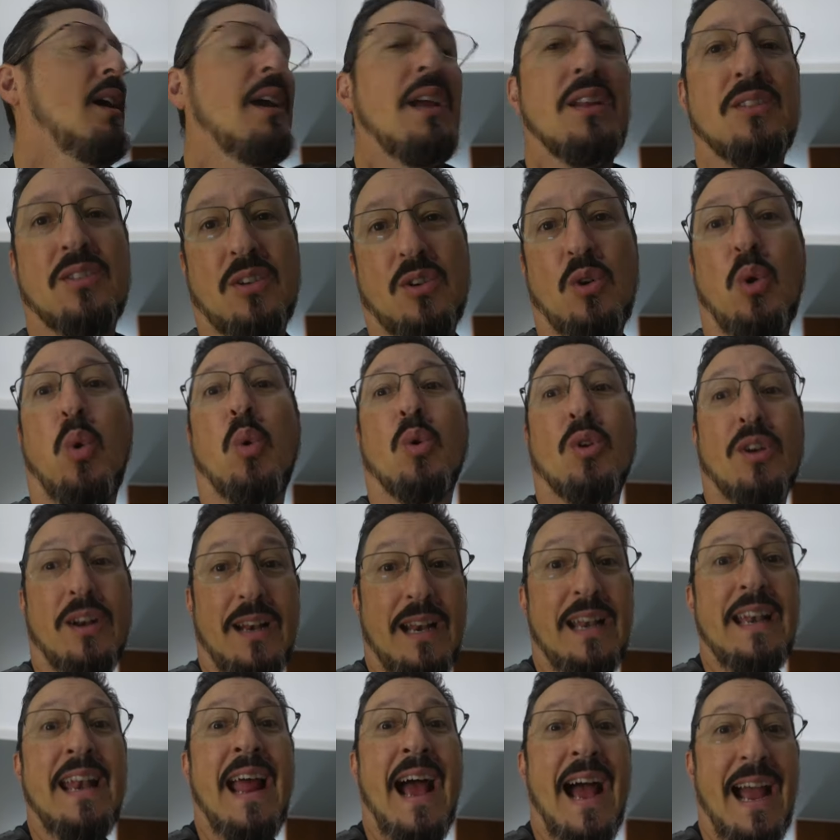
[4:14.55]
It's a quarter
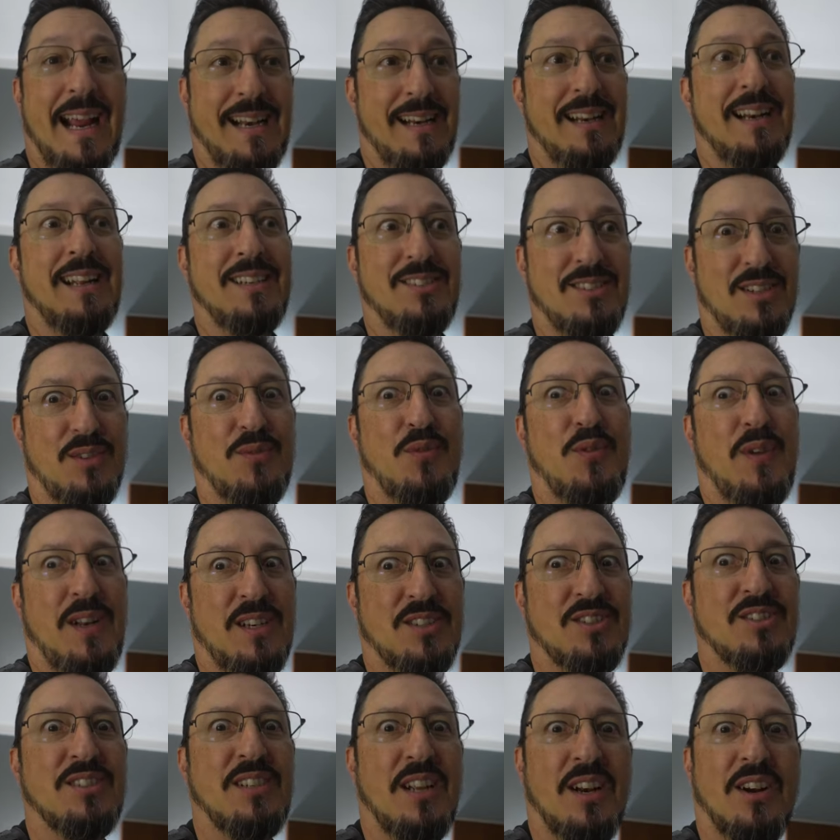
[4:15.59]
to nine and I just
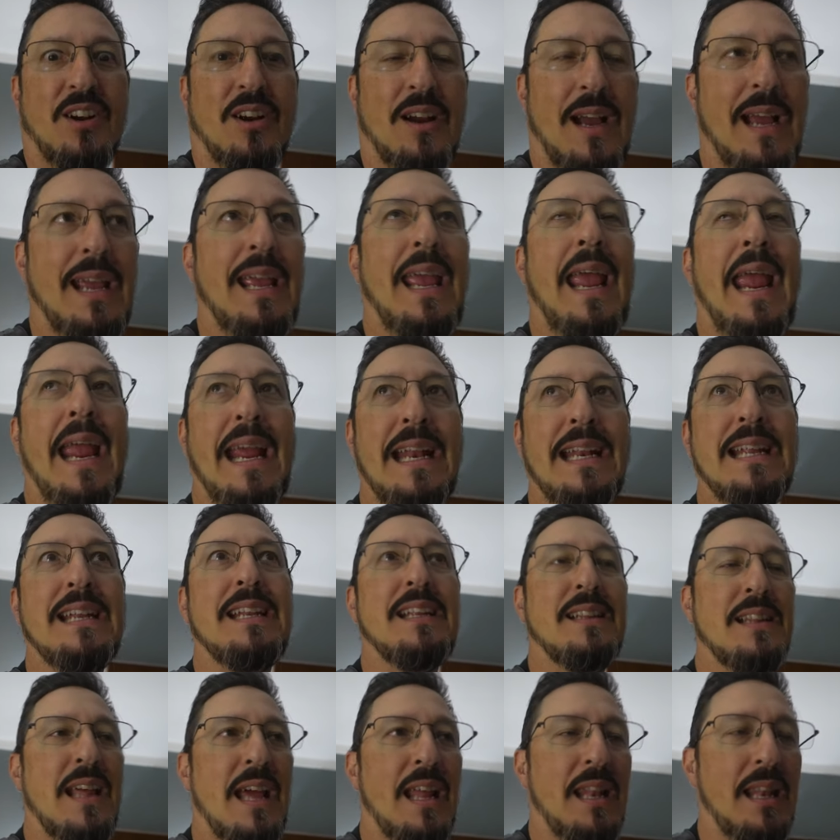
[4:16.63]
finished dinner. I hate
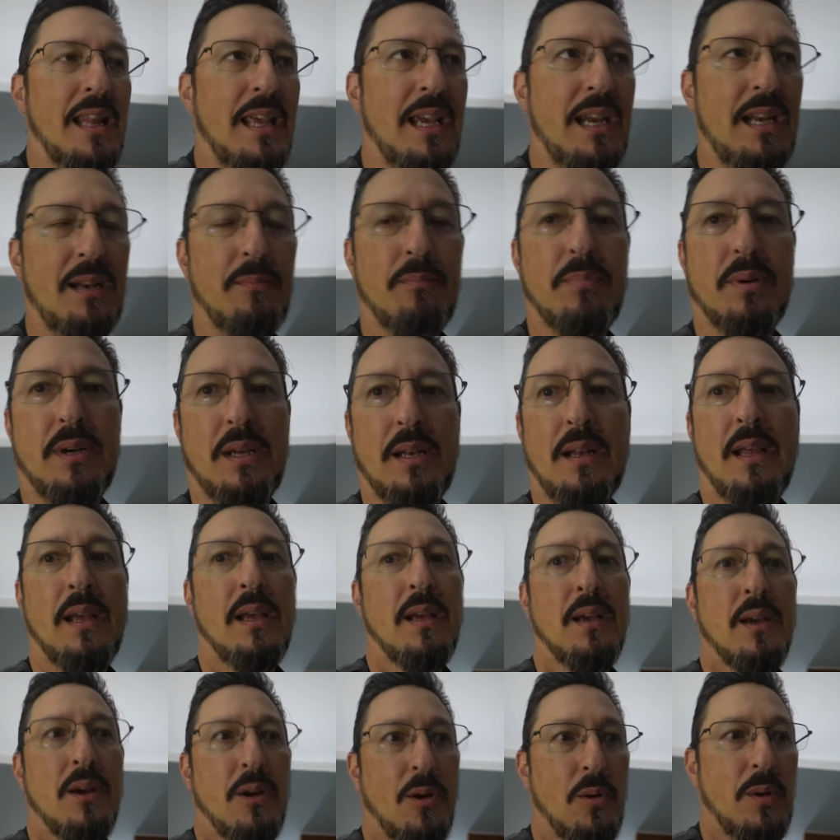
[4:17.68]
eating that late, but
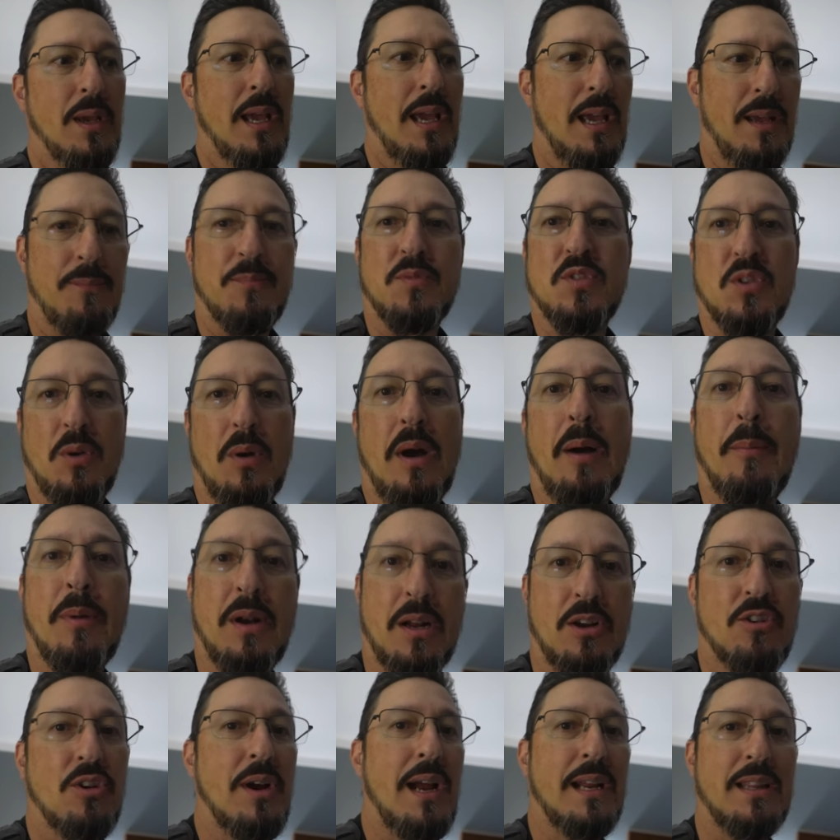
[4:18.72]
okay, so I'm
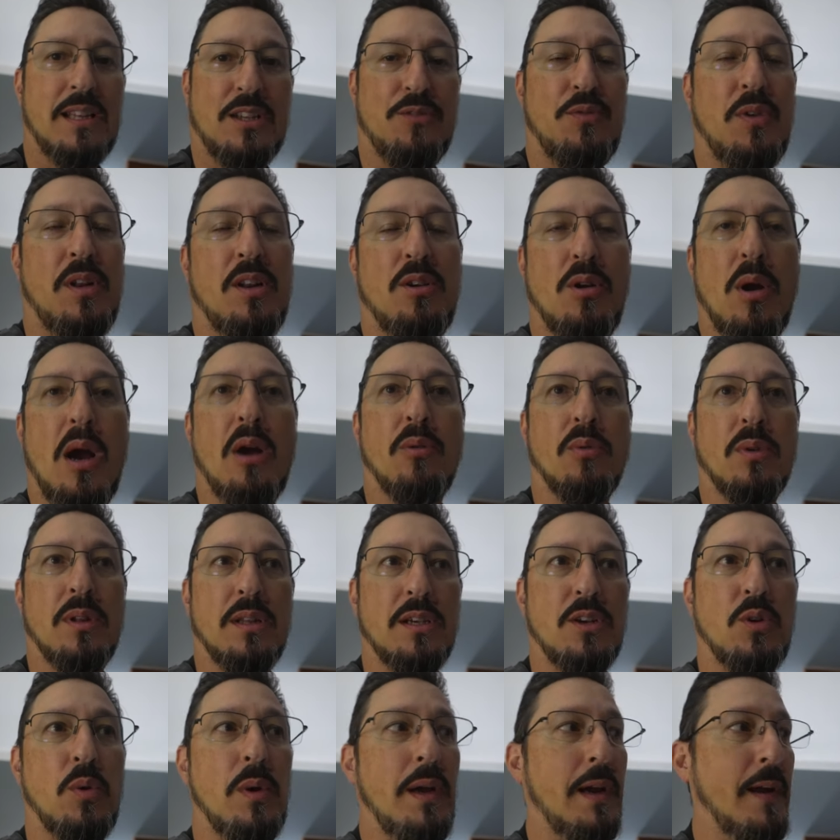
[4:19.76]
gonna crack this video out
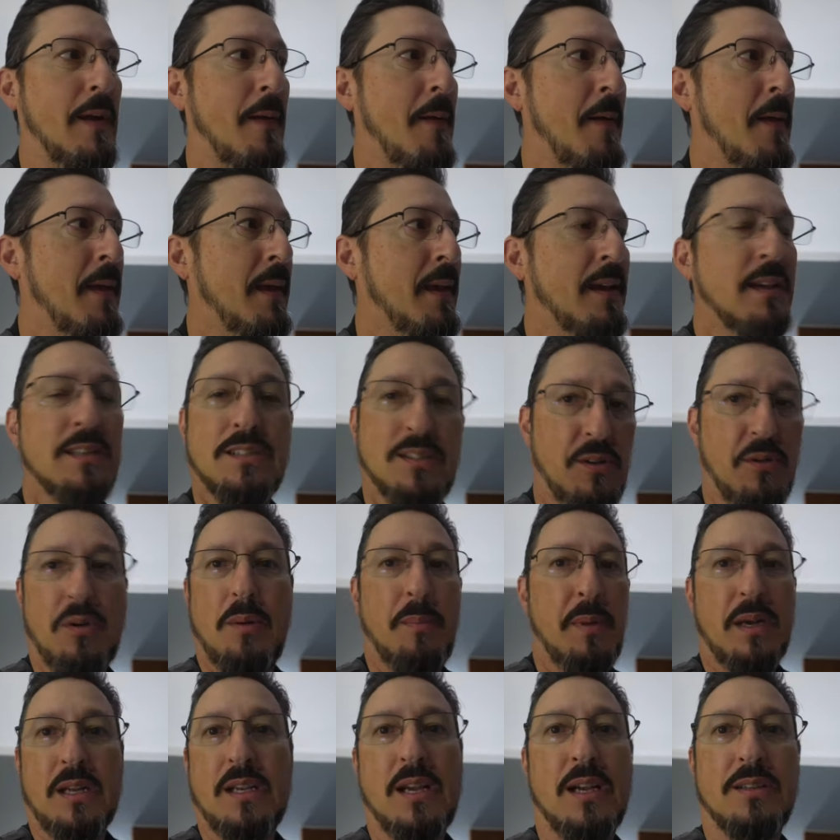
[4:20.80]
really quick. So
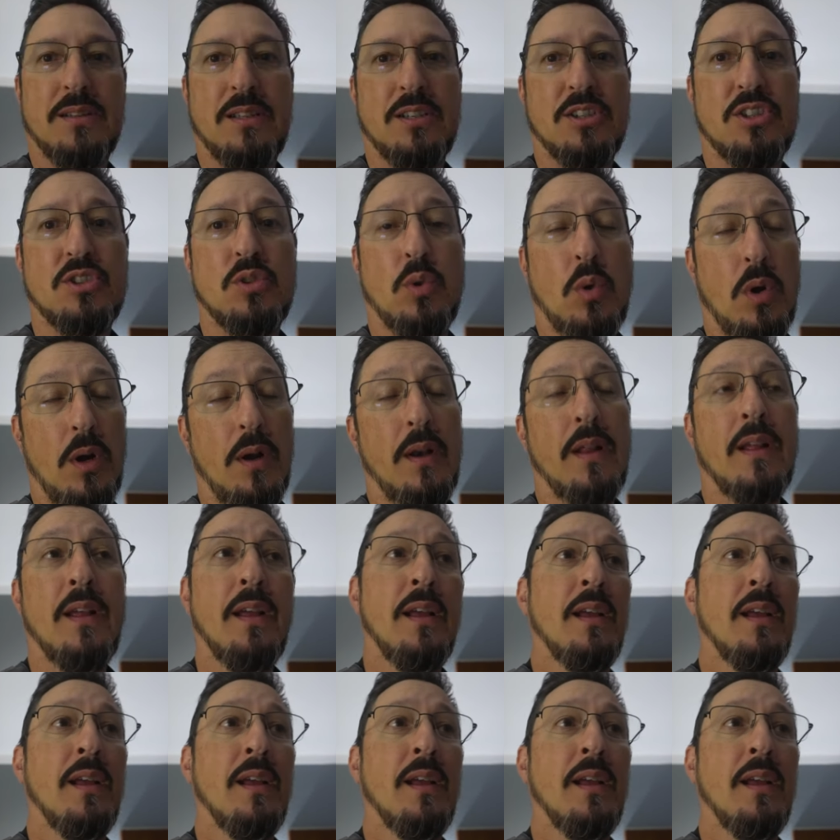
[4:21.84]
I'm gonna cut this short.